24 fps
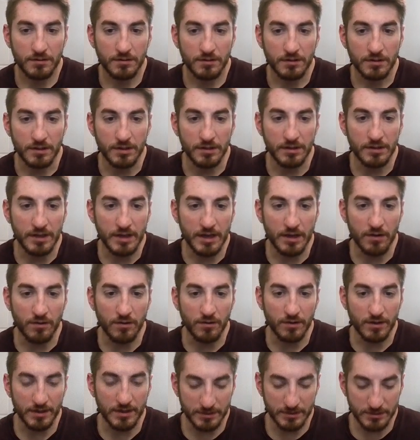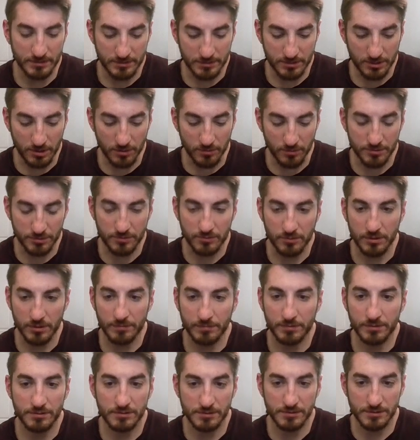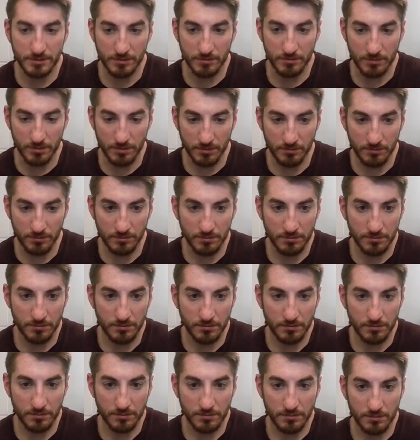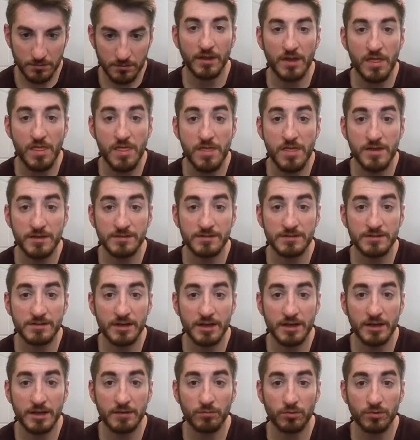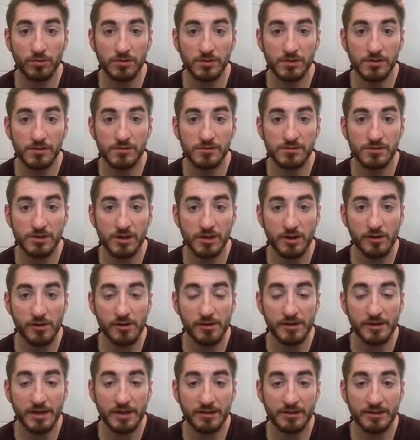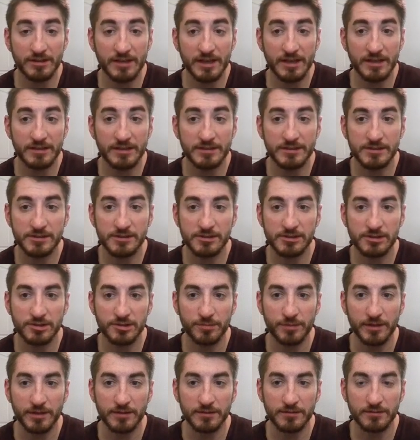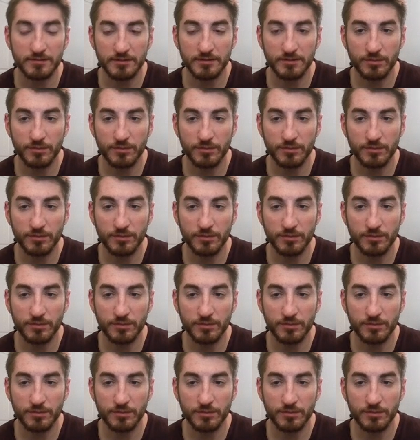And now I can start with script 0. And this time we'll use our unallocated disk space.